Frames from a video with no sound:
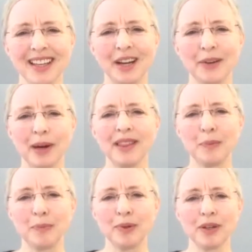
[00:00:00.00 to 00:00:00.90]
write the
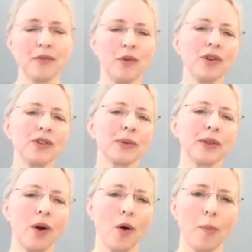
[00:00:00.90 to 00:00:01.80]
book, of course, with the
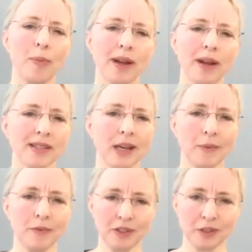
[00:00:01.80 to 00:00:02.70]
hope that it's
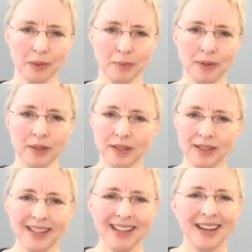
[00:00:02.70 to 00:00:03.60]
helpful to people.
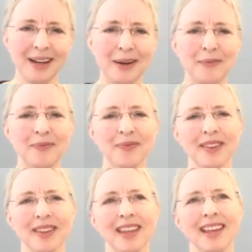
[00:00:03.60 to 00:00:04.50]

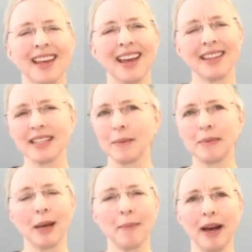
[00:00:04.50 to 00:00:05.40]
At the same
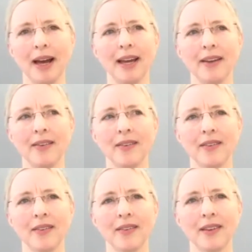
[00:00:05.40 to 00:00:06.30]
time, I
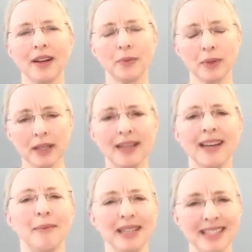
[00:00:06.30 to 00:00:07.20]

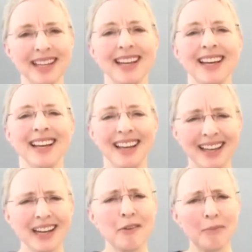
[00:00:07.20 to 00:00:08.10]
must say, and
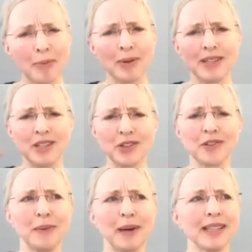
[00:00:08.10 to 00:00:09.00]
I remember a teacher of
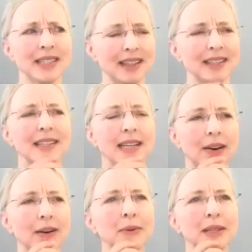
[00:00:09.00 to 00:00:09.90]
mine said this, and now
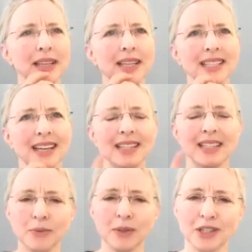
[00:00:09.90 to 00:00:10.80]
I realize I see
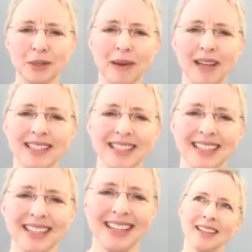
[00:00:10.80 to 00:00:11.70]
what she meant.
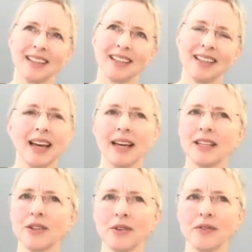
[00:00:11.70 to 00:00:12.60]
Yeah, I
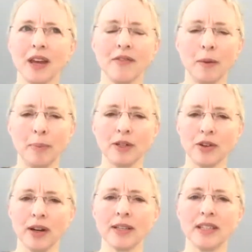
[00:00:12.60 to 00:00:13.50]
sort of gave up on
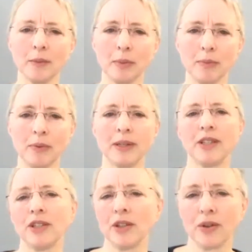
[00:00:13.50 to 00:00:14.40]
trying to tell people what to do.